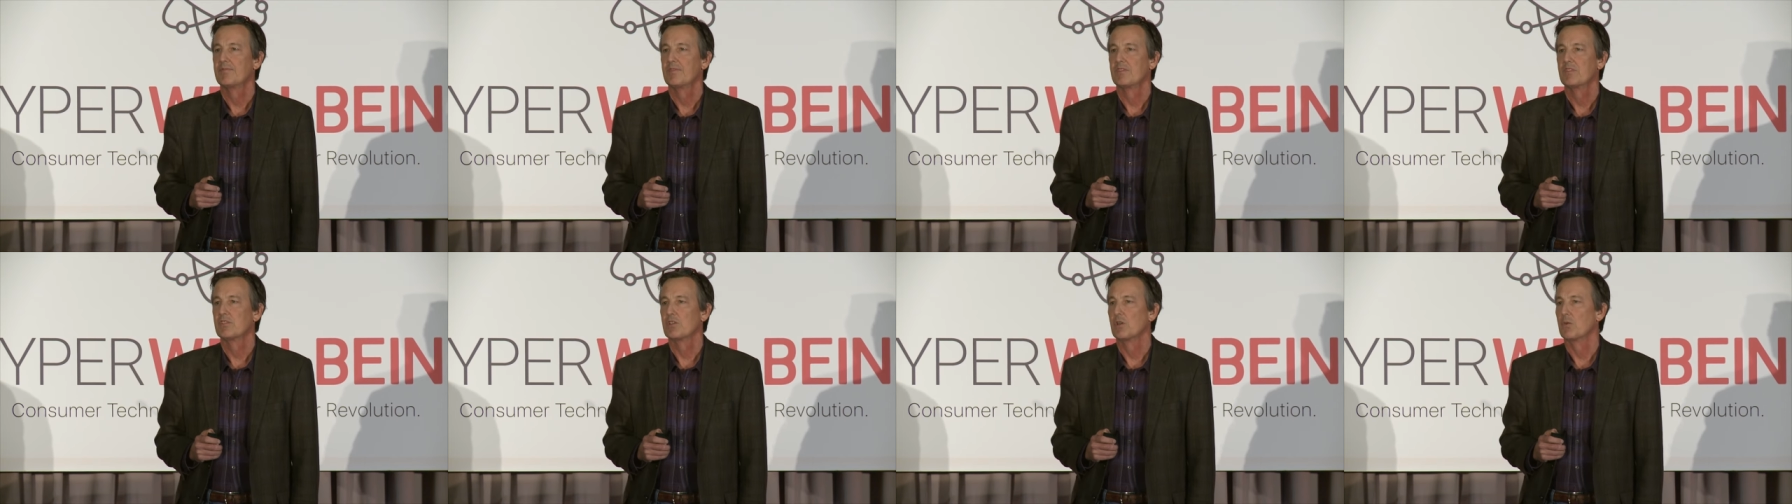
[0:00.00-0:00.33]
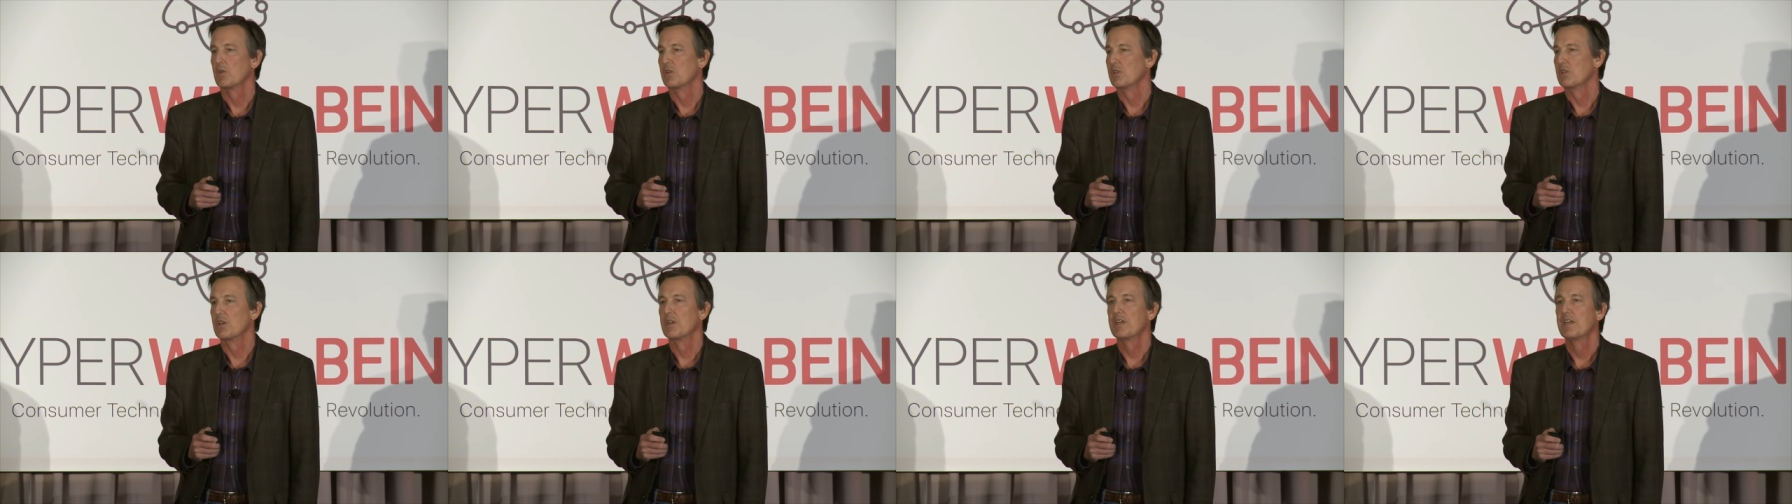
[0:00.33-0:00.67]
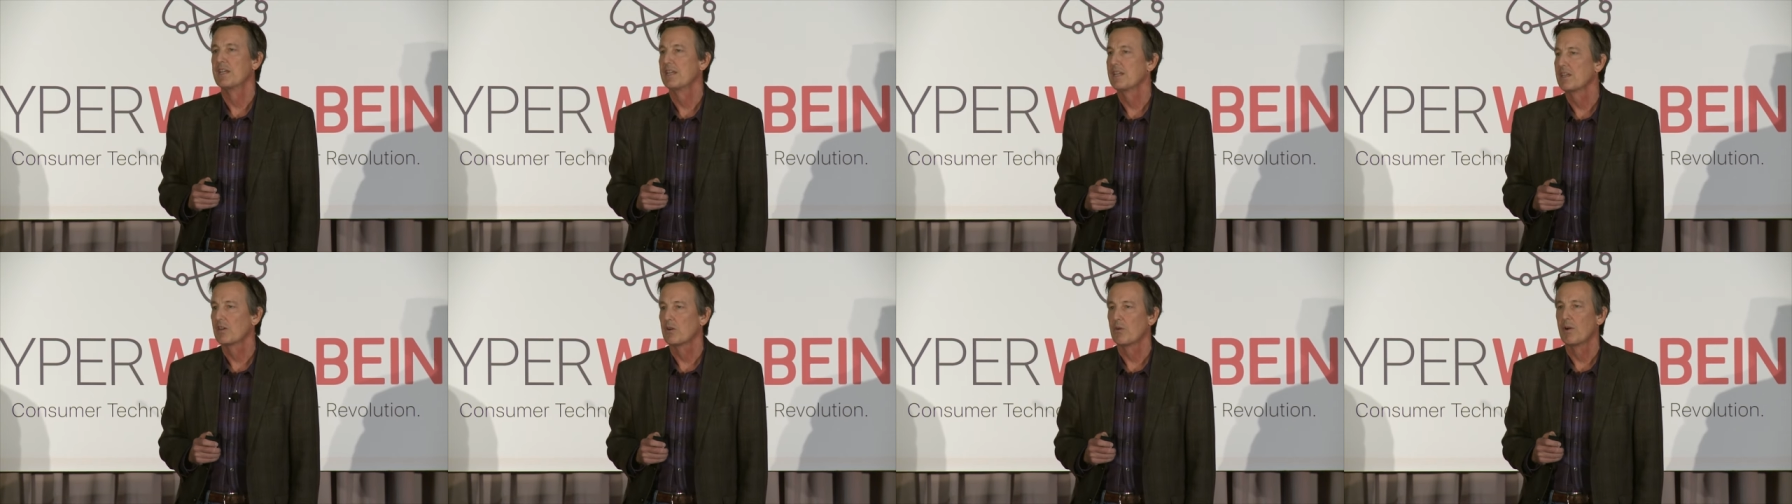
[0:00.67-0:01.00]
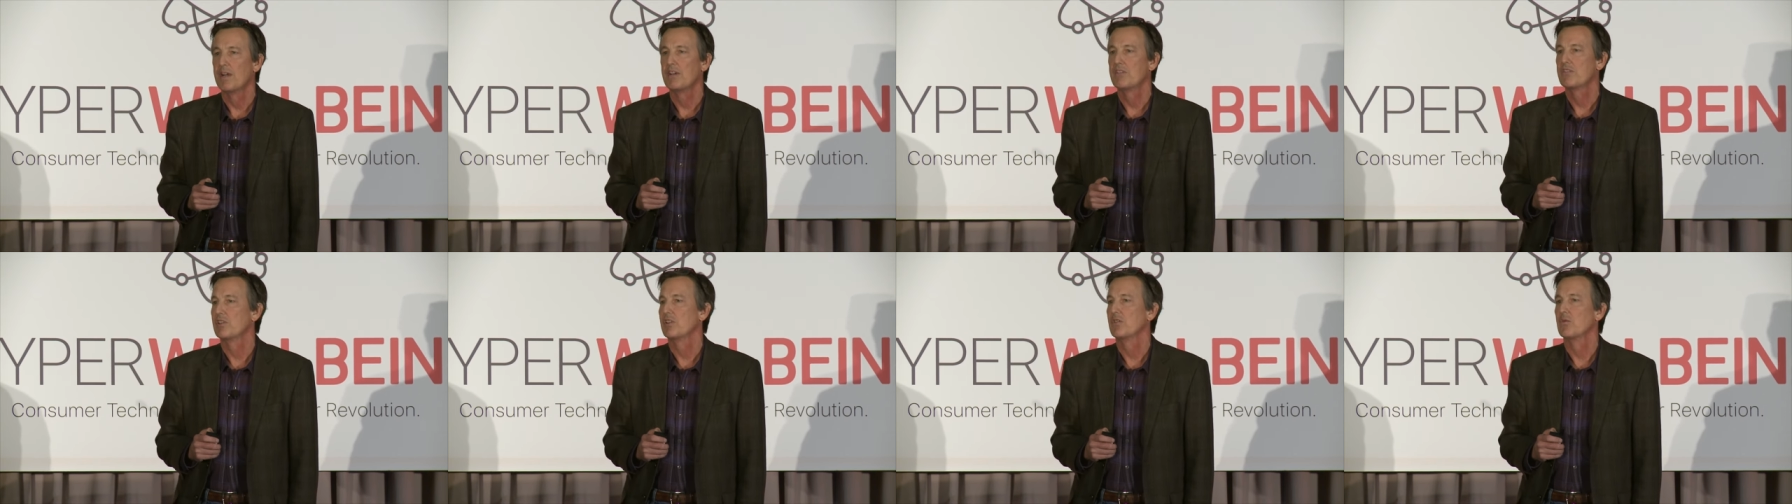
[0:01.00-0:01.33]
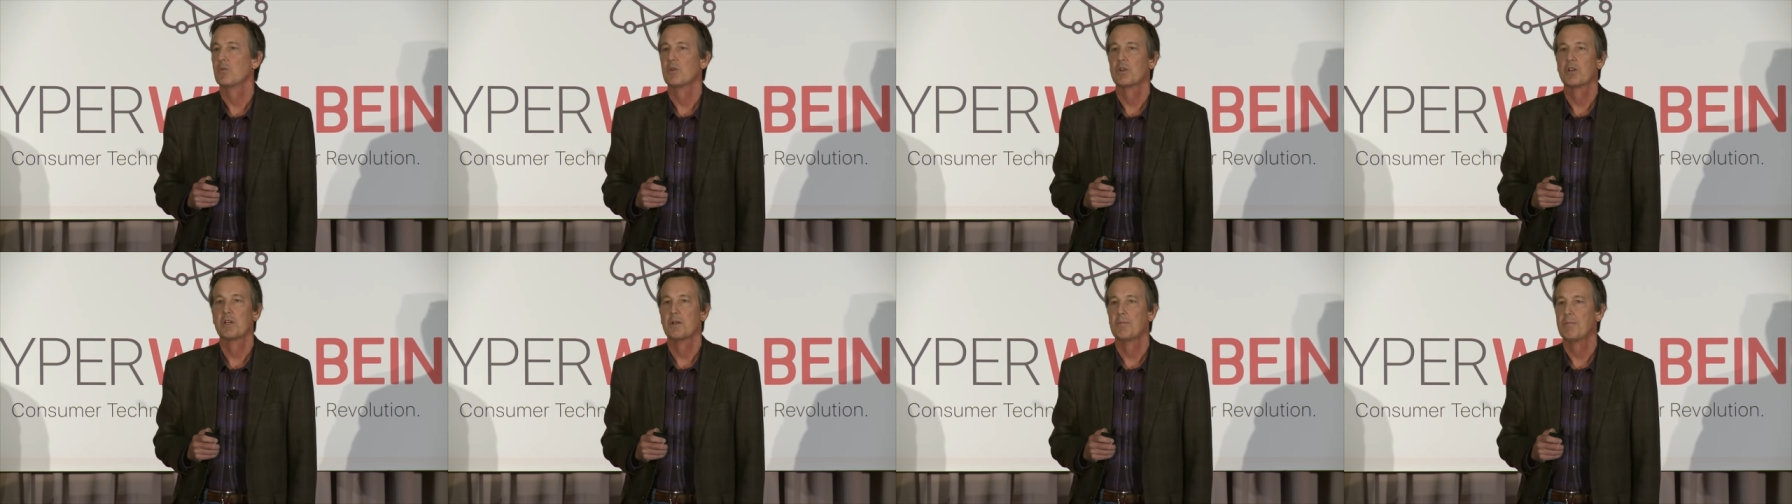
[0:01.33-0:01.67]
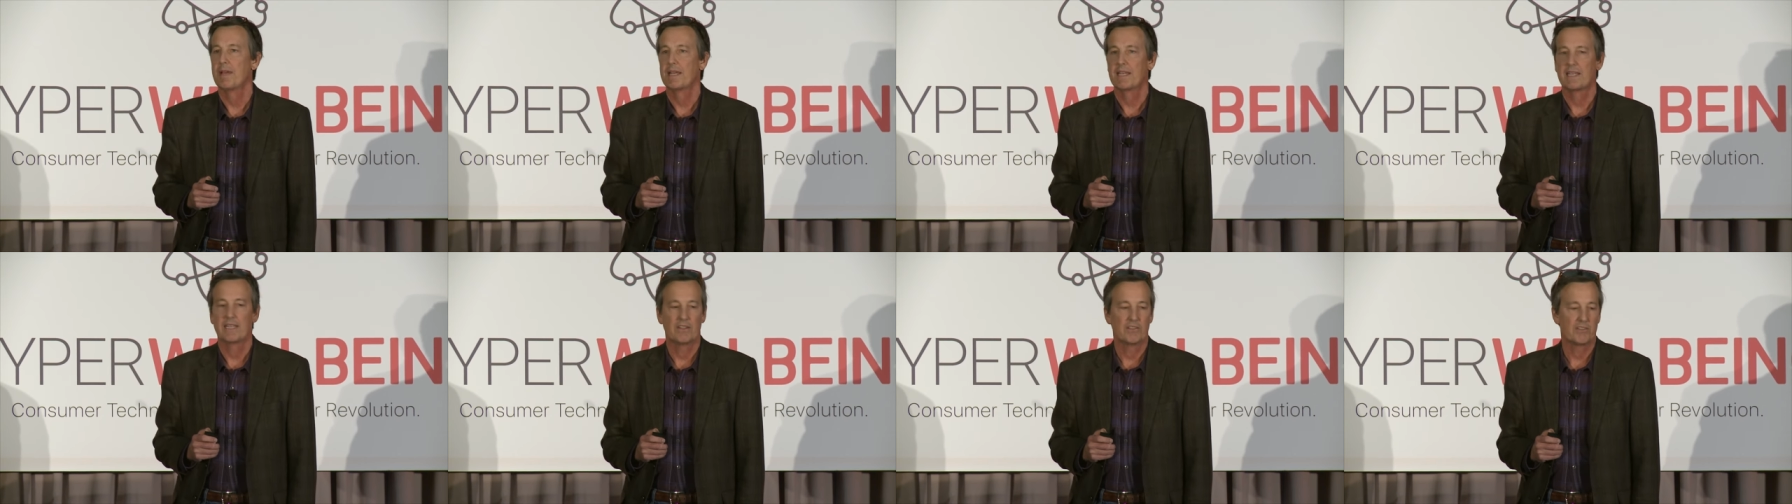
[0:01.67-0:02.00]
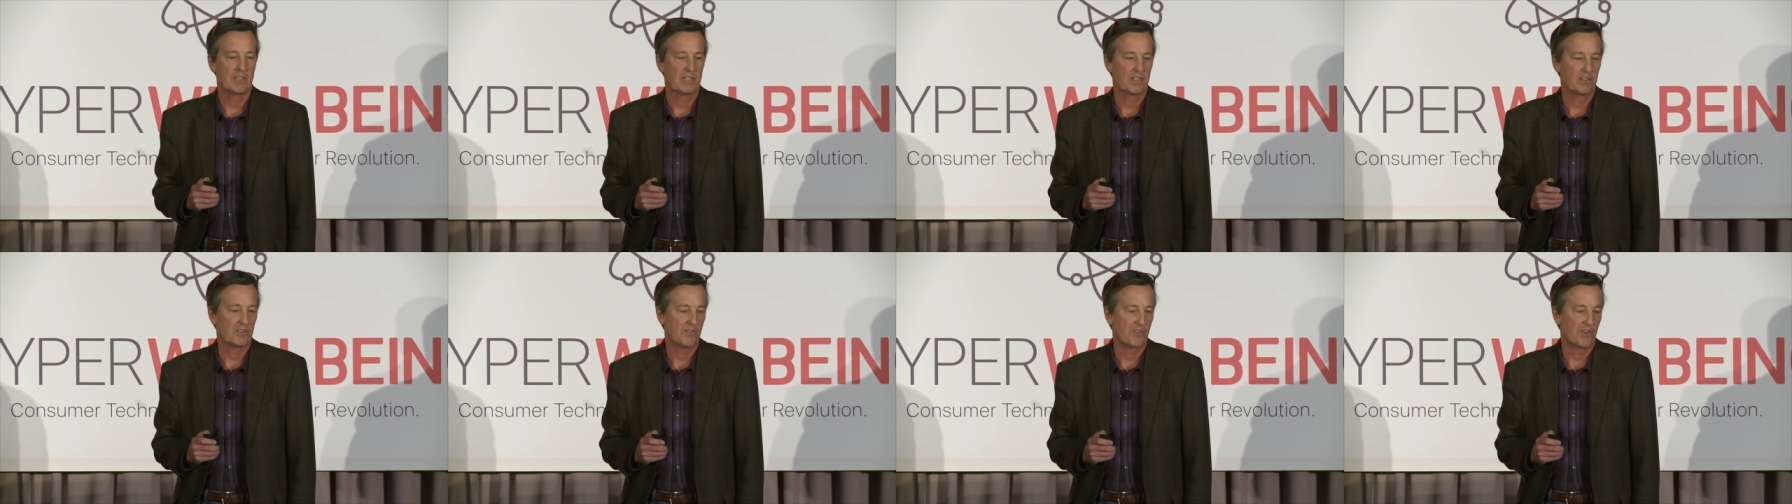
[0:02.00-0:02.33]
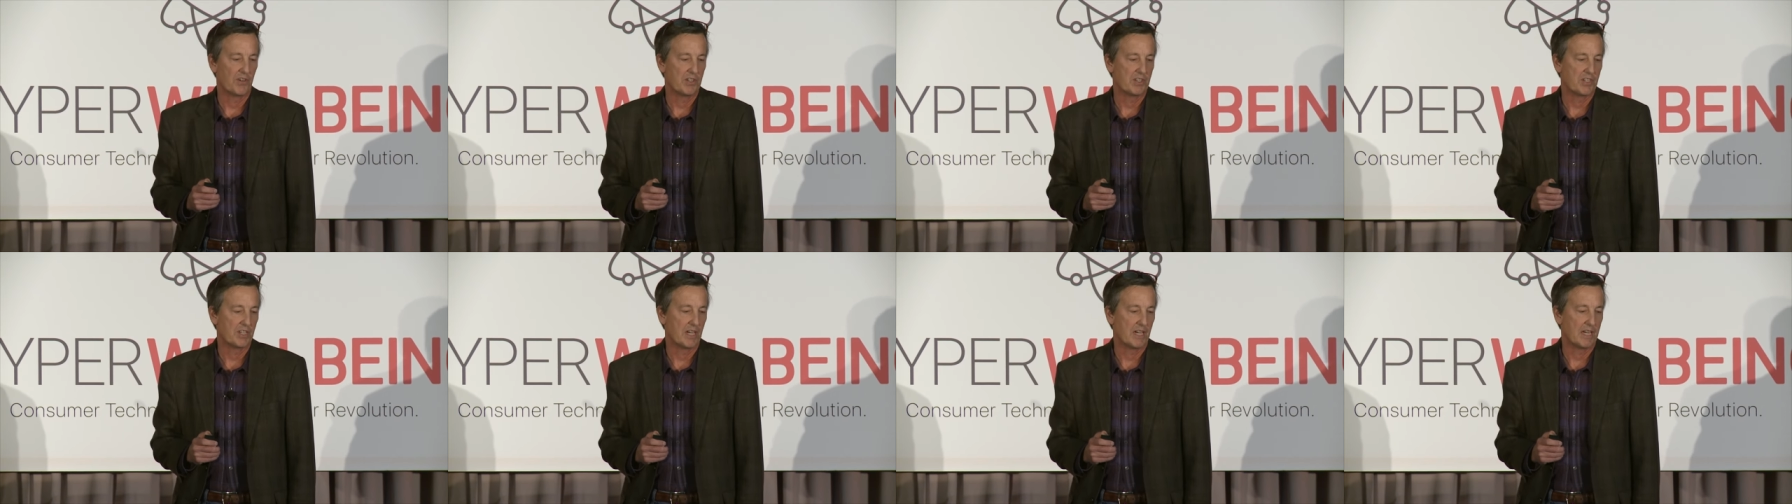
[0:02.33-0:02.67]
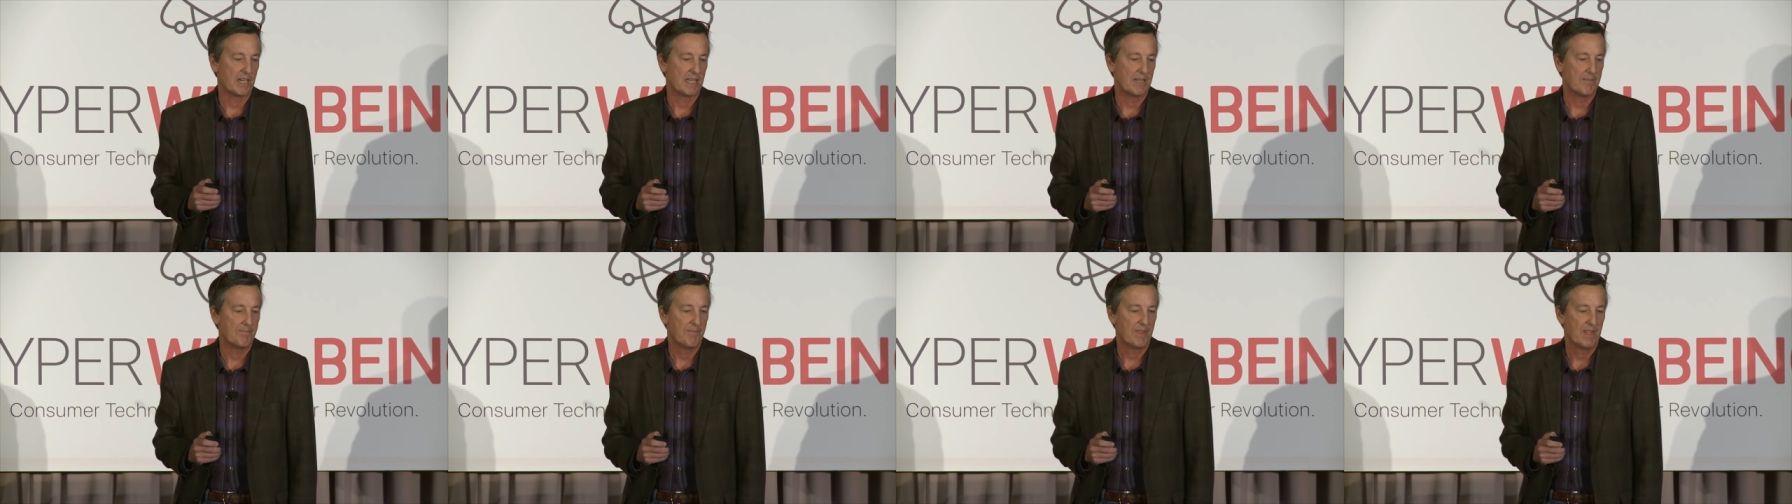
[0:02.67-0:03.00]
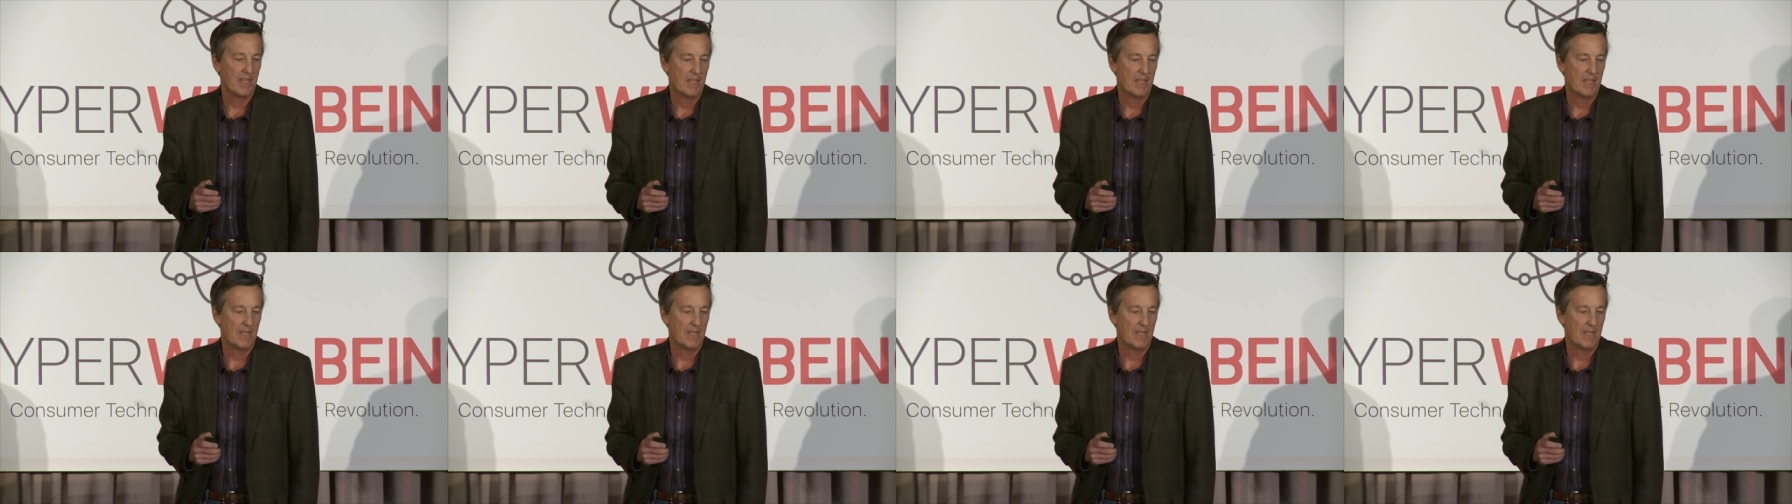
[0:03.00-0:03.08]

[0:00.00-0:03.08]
So we're good at integration, we're good at making things very tiny.